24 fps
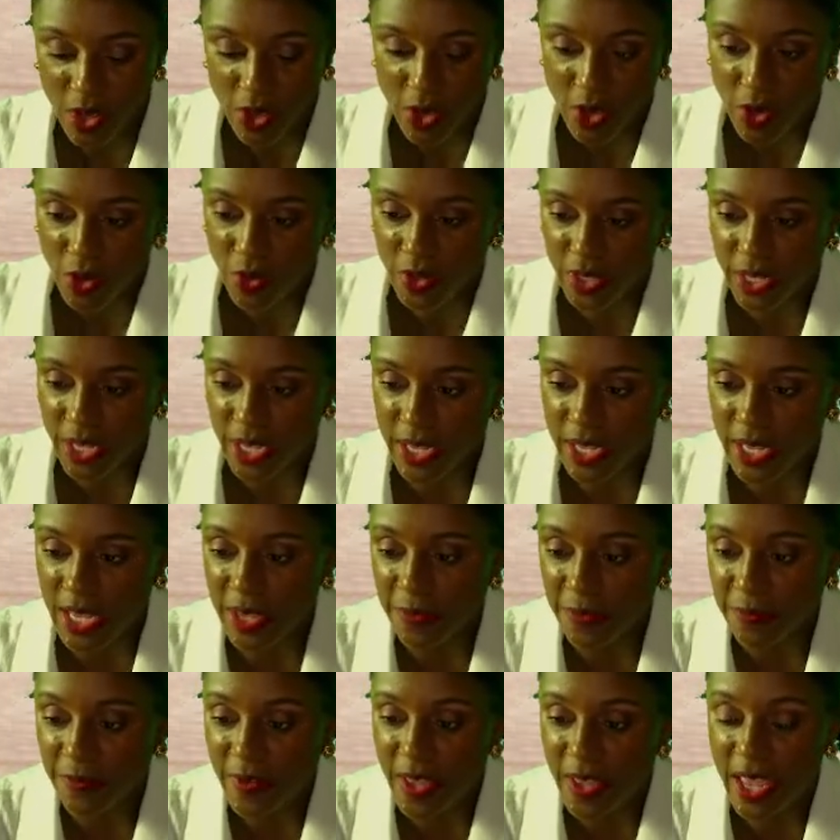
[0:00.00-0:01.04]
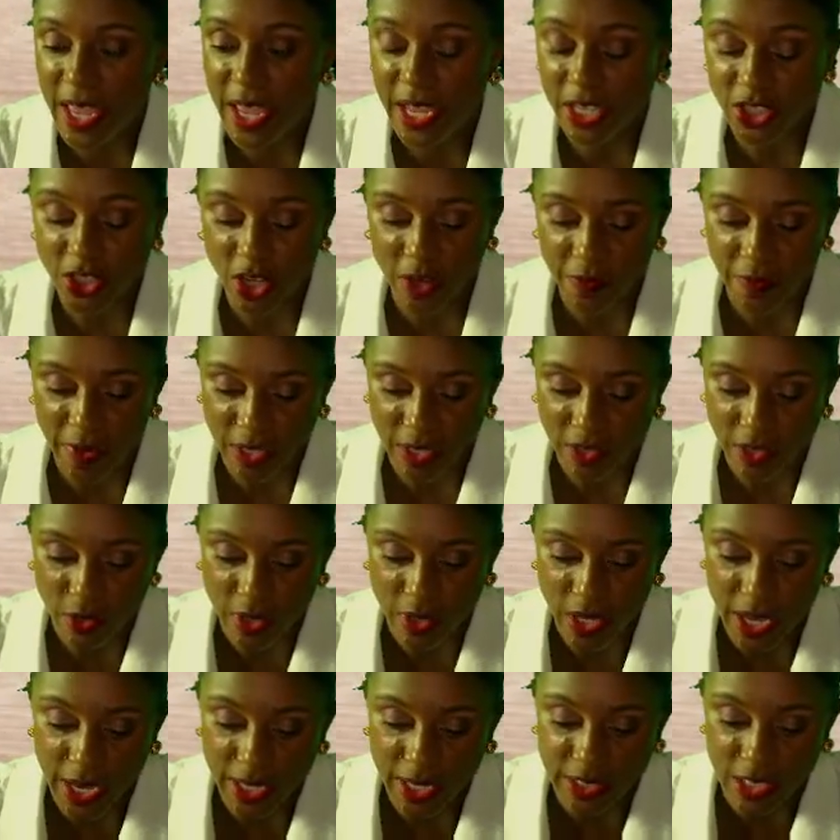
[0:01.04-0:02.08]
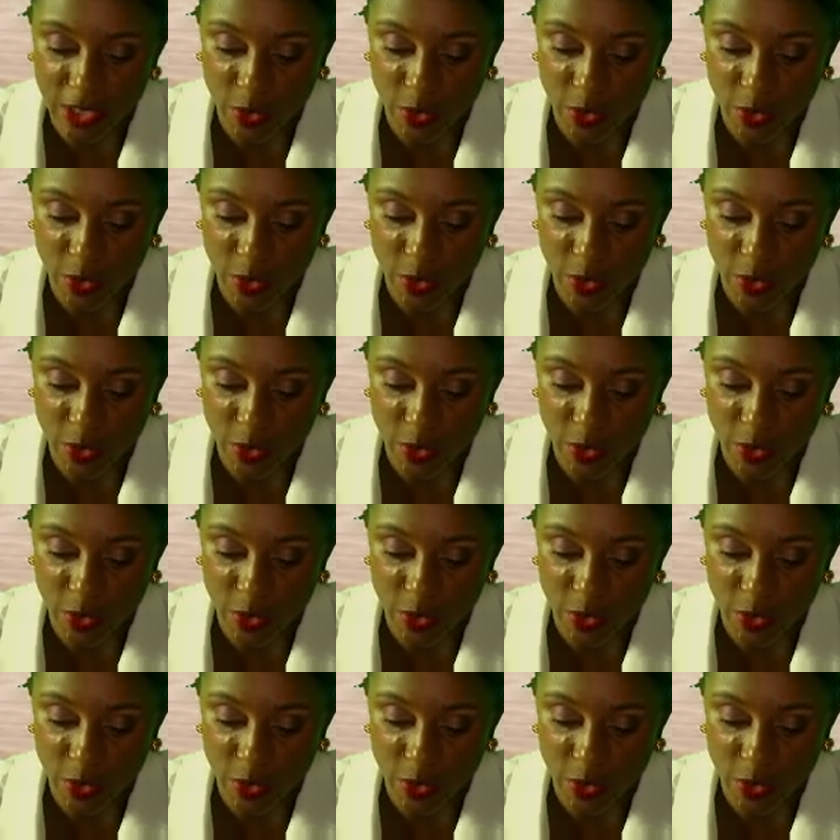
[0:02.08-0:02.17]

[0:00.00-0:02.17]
Okay, if h of x, so here it is, we